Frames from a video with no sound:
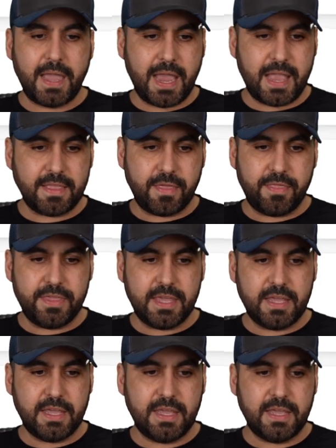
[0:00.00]
and
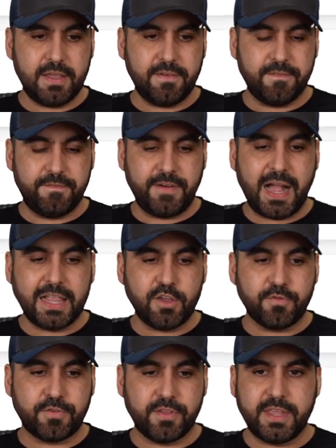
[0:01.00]
the
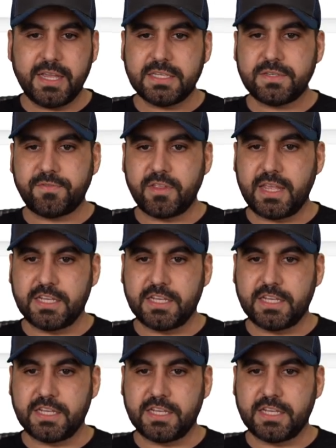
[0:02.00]
value for this, for the